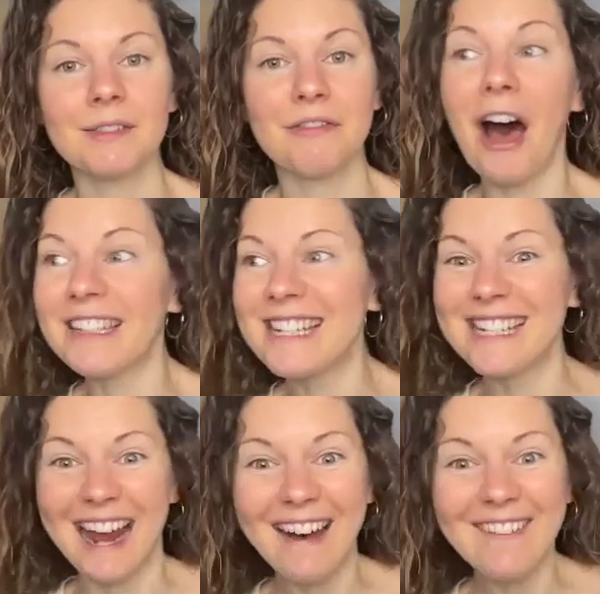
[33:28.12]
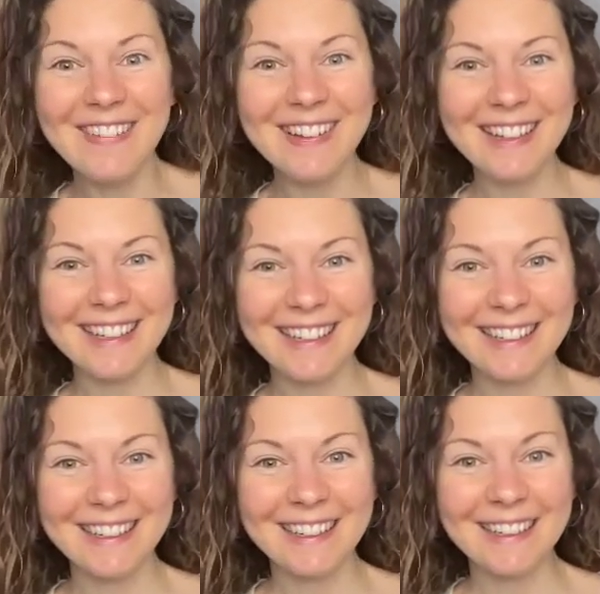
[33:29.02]
fun stuff,
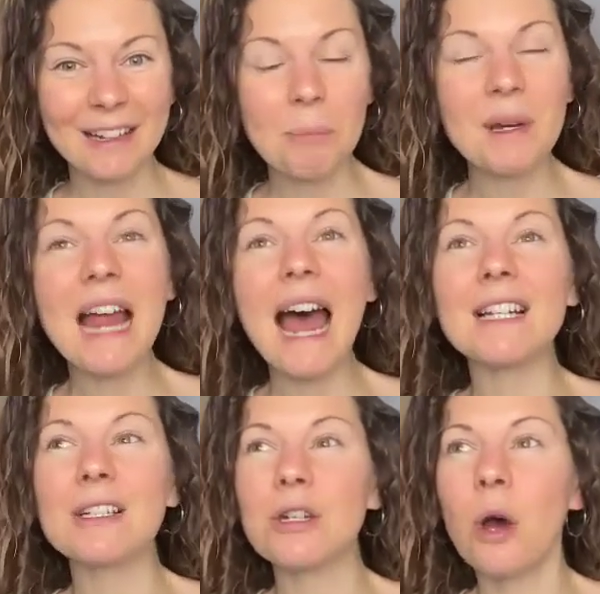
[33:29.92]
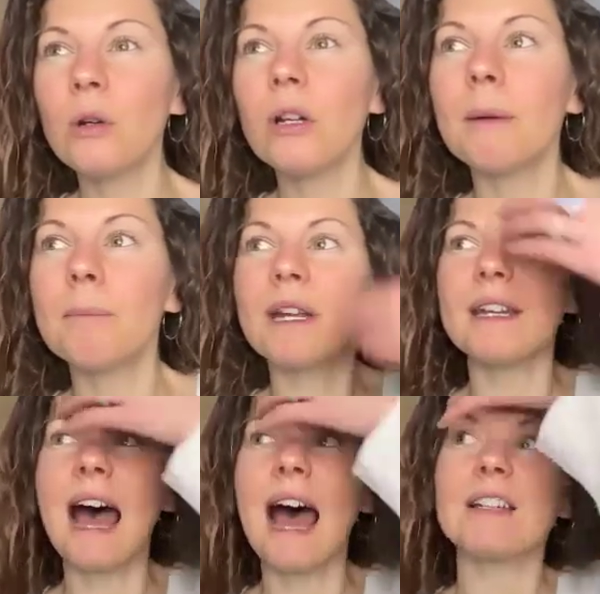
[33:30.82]
but not
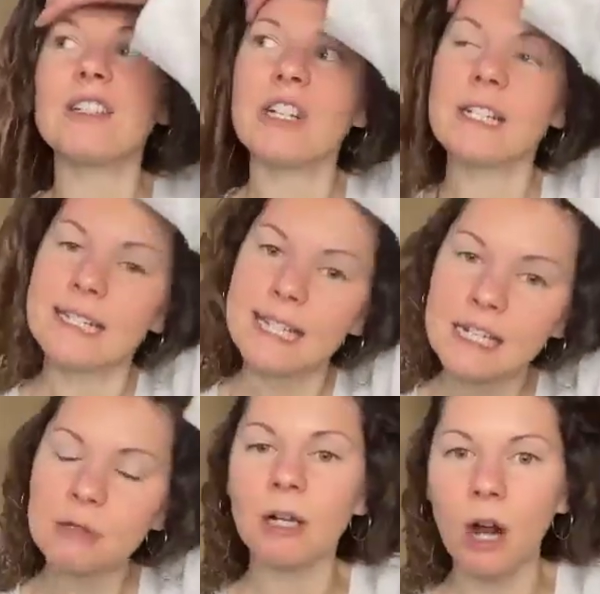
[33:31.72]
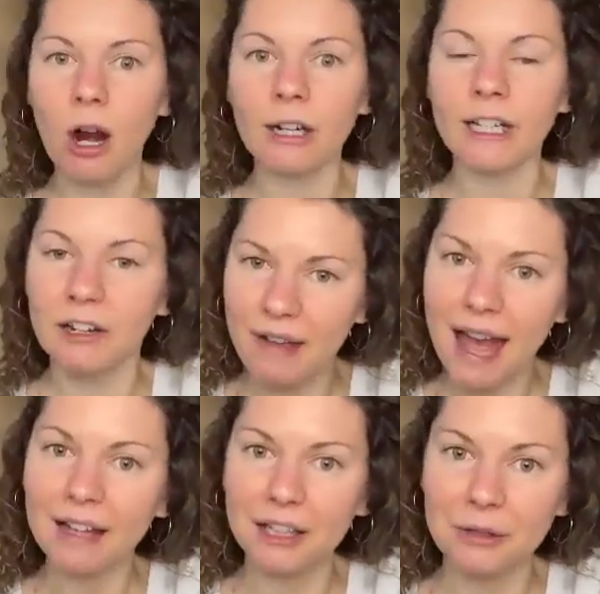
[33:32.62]
just disregarding your
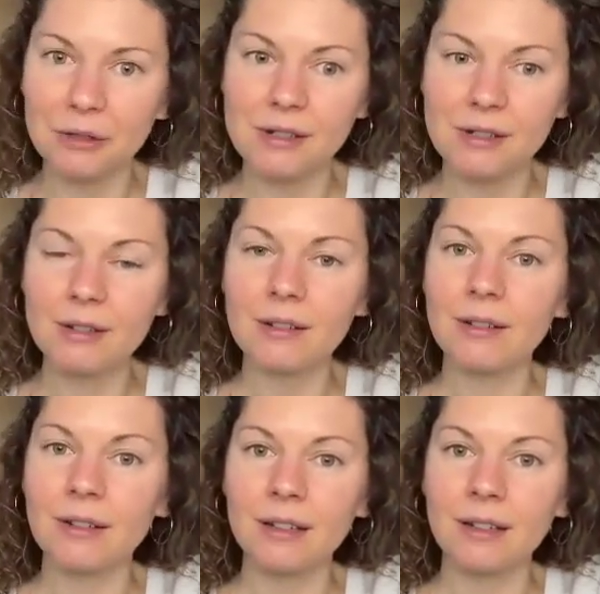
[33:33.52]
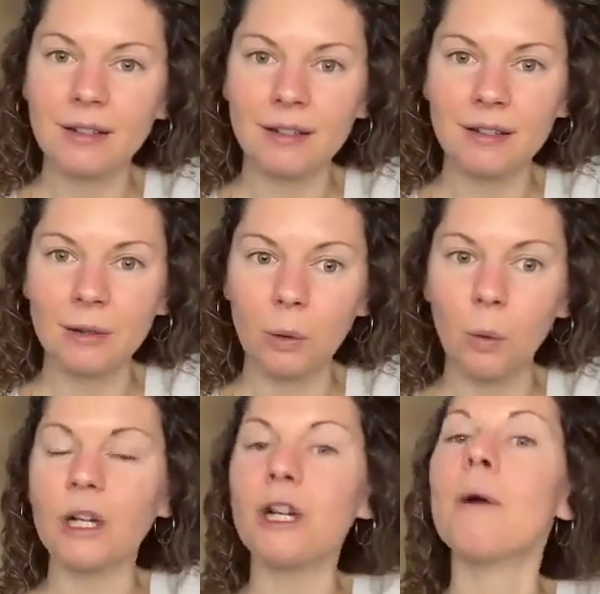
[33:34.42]
values
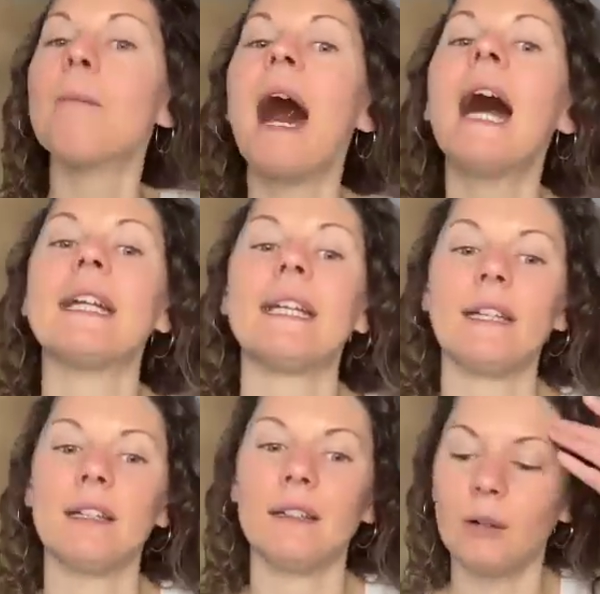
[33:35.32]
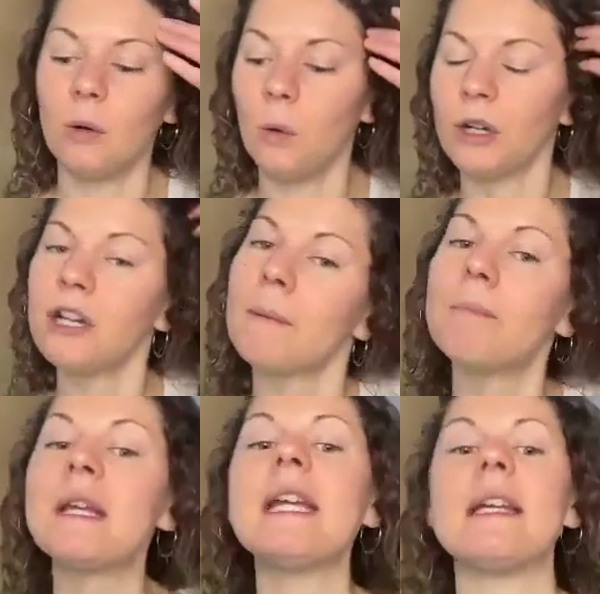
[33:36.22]
or your body or your
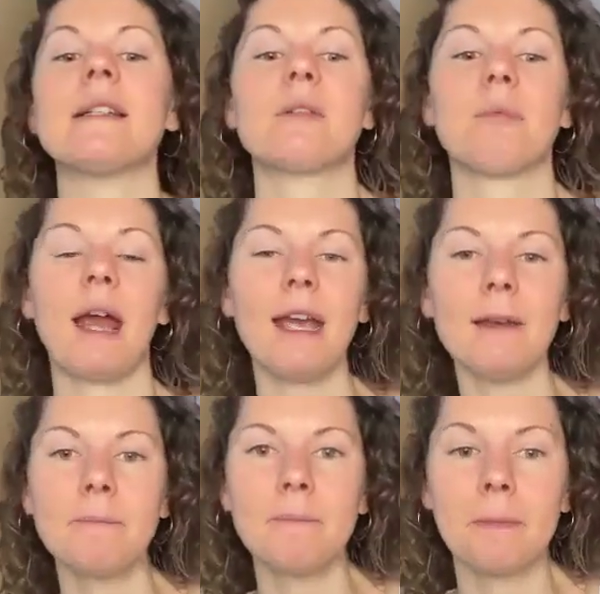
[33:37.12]
peace, right?